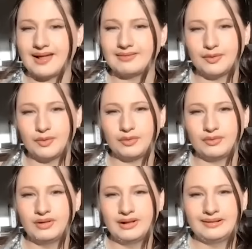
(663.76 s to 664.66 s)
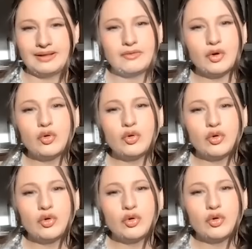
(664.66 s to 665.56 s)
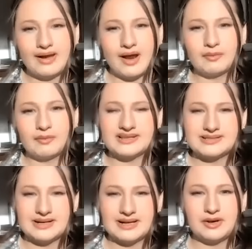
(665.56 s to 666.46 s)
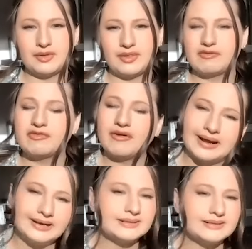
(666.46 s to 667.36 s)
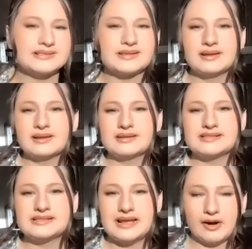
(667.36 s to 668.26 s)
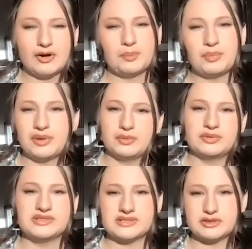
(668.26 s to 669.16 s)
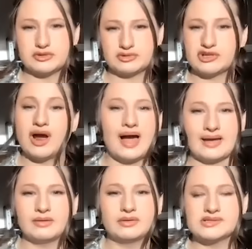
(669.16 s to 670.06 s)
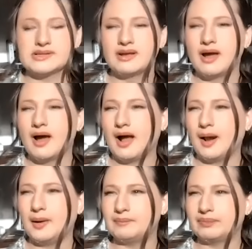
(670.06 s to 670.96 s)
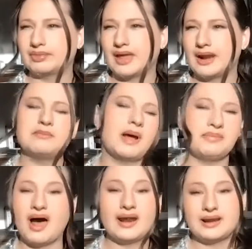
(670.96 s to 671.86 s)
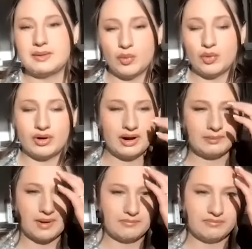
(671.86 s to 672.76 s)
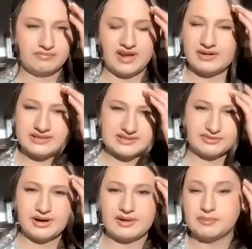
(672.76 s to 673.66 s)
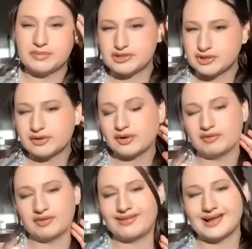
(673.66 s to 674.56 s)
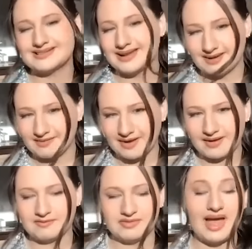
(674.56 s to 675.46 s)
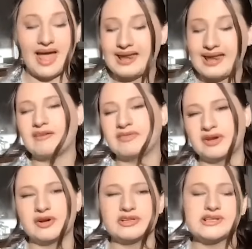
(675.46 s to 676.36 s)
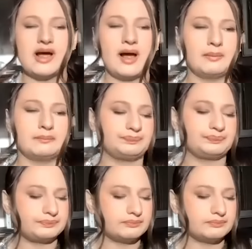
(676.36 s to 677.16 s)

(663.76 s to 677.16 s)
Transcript: that little little girl that got arrested. You know, that frightened, scared, abused child. Um, and I'm, I'm not anymore. I'm, I'm very different. I've matured over the last eight and a half eight and a half years. Um,